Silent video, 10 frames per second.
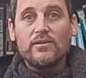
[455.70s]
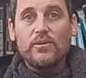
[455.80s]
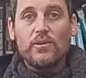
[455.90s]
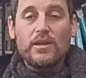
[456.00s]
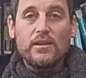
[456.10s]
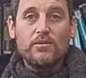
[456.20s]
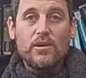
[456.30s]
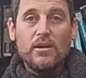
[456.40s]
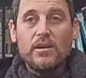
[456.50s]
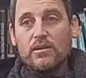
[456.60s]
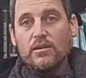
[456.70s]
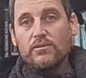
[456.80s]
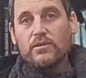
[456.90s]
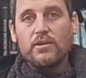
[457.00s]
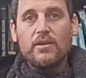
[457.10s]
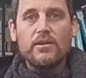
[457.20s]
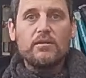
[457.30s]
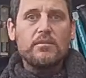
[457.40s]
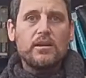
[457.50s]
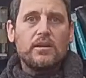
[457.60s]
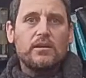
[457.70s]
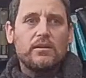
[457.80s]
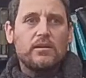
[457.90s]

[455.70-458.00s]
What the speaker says: For what he did wrong, he could have given a million.